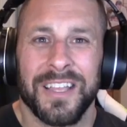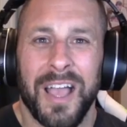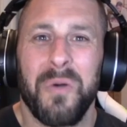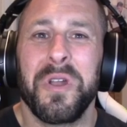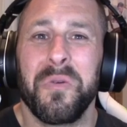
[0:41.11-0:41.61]

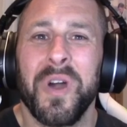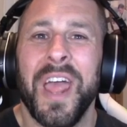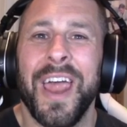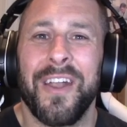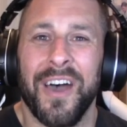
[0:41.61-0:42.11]
I wonder what
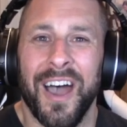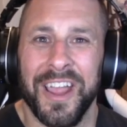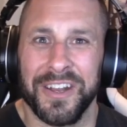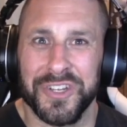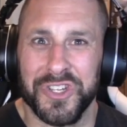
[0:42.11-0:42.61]
era
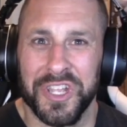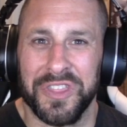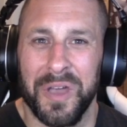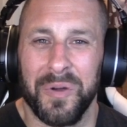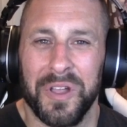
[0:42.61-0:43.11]
Iron Sheik
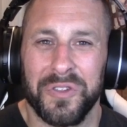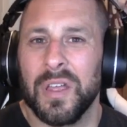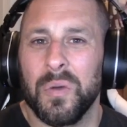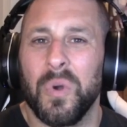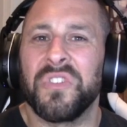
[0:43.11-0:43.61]
that
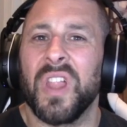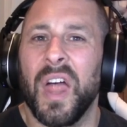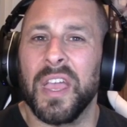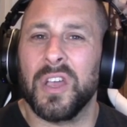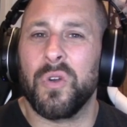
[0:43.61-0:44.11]
was. Was it
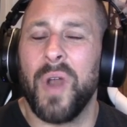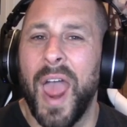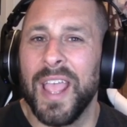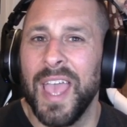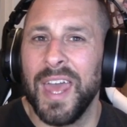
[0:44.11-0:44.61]
like
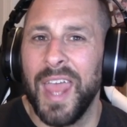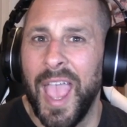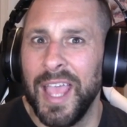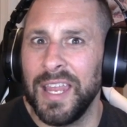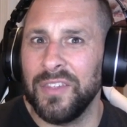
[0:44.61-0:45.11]
crackhead
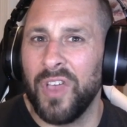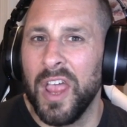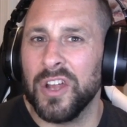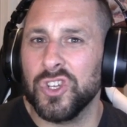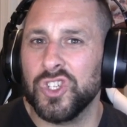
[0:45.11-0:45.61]
80s
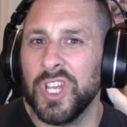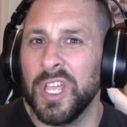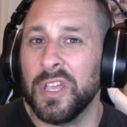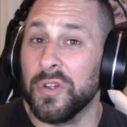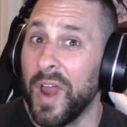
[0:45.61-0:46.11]
Iron
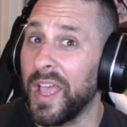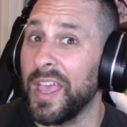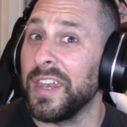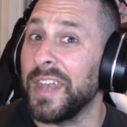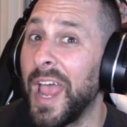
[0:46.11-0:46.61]
Sheik,
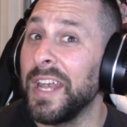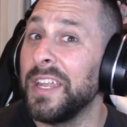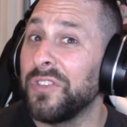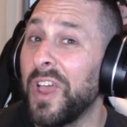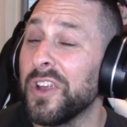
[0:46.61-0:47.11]
crackhead
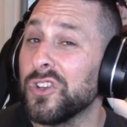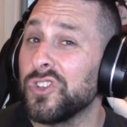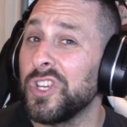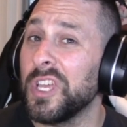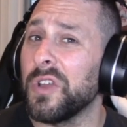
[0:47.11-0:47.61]
90s Iron
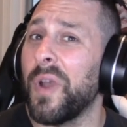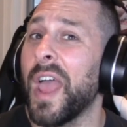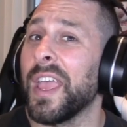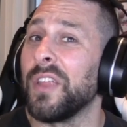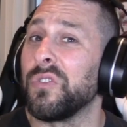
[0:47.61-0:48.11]
Sheik,
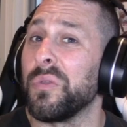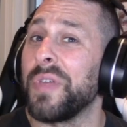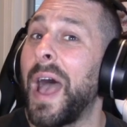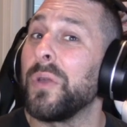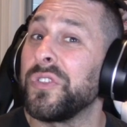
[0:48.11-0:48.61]
crackhead
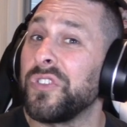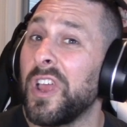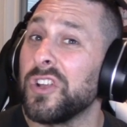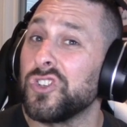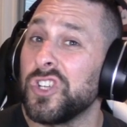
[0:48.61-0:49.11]
2000s
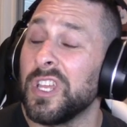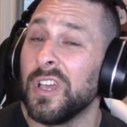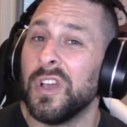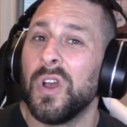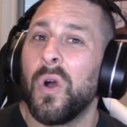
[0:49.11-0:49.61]
Iron Sheik,
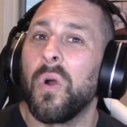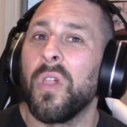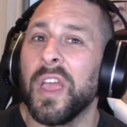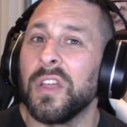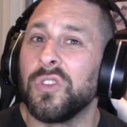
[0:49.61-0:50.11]
or
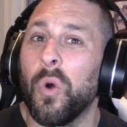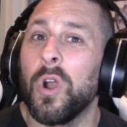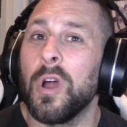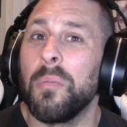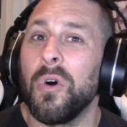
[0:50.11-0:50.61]
like
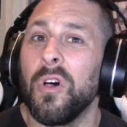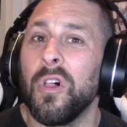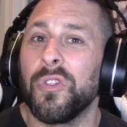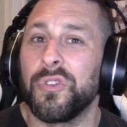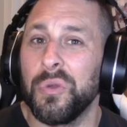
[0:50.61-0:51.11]

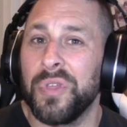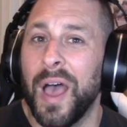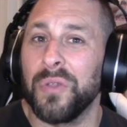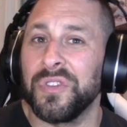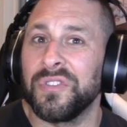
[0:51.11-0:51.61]
adorable
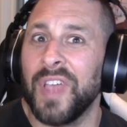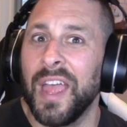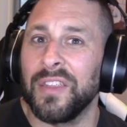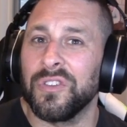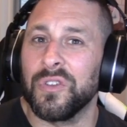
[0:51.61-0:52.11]

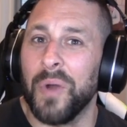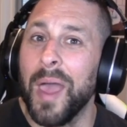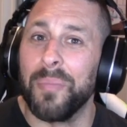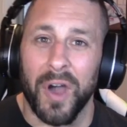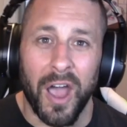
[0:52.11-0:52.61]
2010s
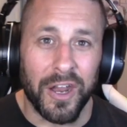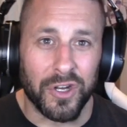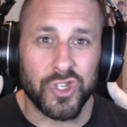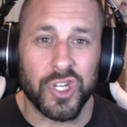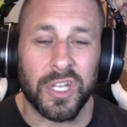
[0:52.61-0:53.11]
Grandpa
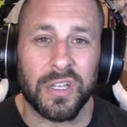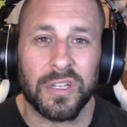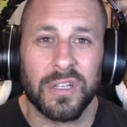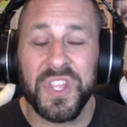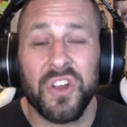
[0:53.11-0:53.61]
Iron
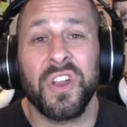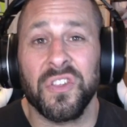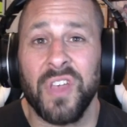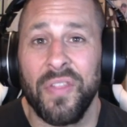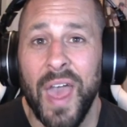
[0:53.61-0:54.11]
Sheik?
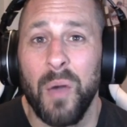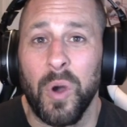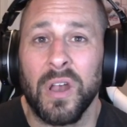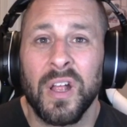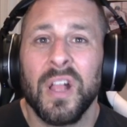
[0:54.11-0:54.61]
Curious on that
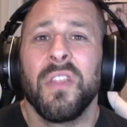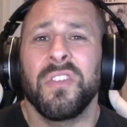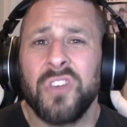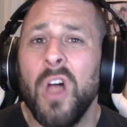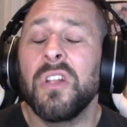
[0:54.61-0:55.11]
one.
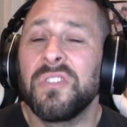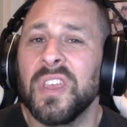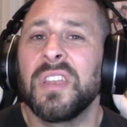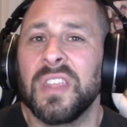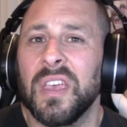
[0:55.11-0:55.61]
This caller
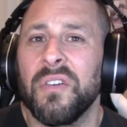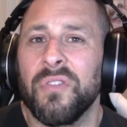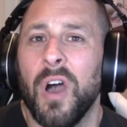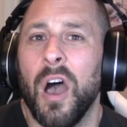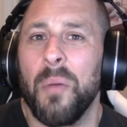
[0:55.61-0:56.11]
did
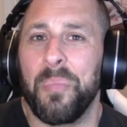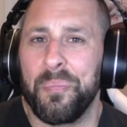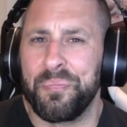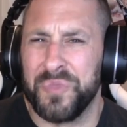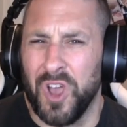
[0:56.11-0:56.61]
give a
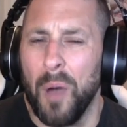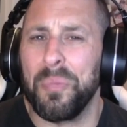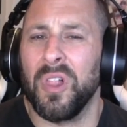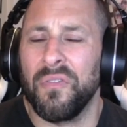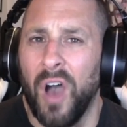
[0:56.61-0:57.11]

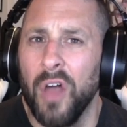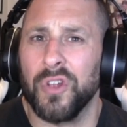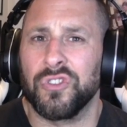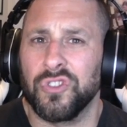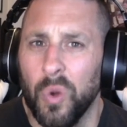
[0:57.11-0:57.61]
couple of
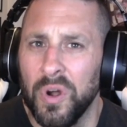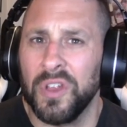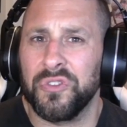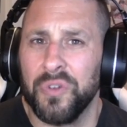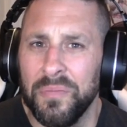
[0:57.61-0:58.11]
other
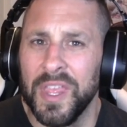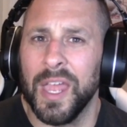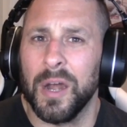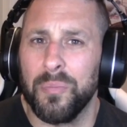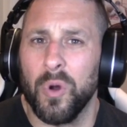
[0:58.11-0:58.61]
stories from
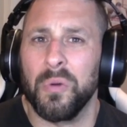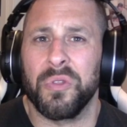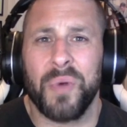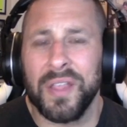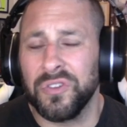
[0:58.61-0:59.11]
the airport
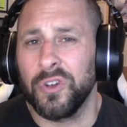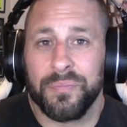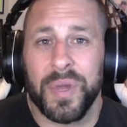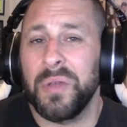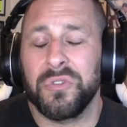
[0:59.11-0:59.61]
with
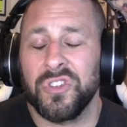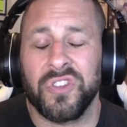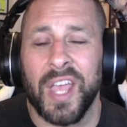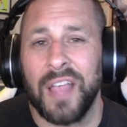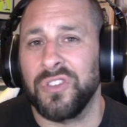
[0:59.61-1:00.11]
wrestlers, but it was
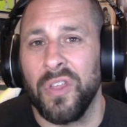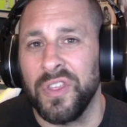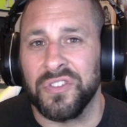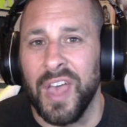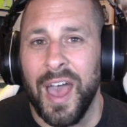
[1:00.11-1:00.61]
just like, I saw
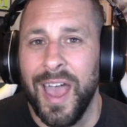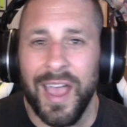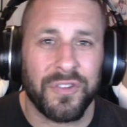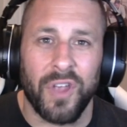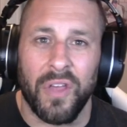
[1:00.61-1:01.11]
this
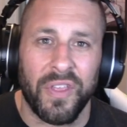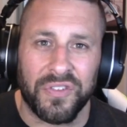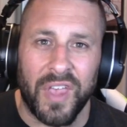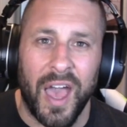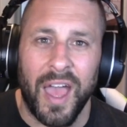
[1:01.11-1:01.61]

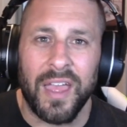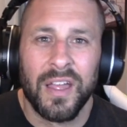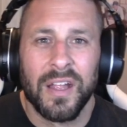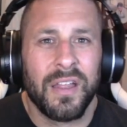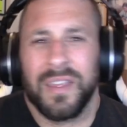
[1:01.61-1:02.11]
guy.
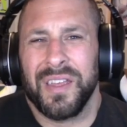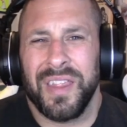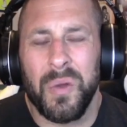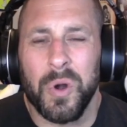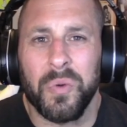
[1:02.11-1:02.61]

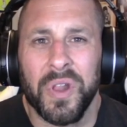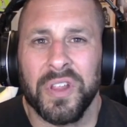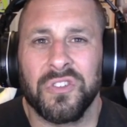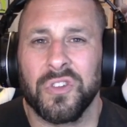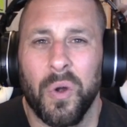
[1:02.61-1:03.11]
They weren't
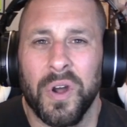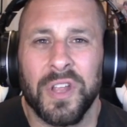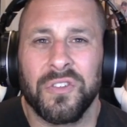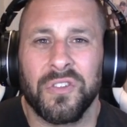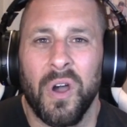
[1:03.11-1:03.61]
really
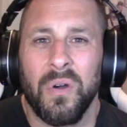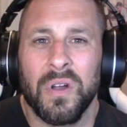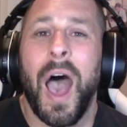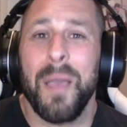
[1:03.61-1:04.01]
stories. So I